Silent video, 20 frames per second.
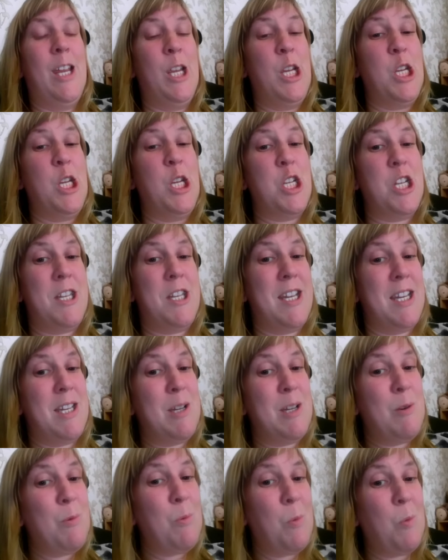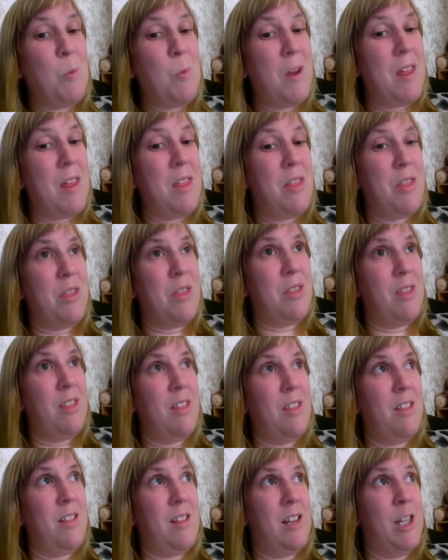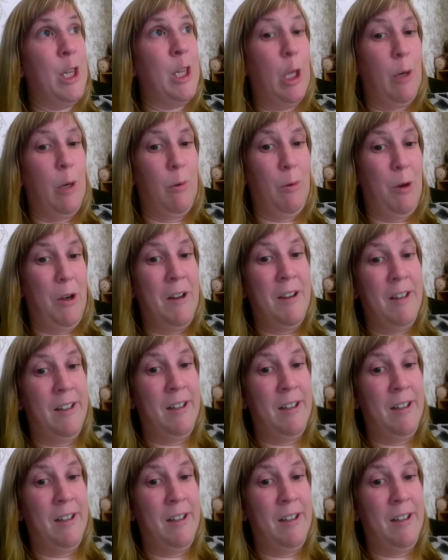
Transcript: She didn't with Lauren,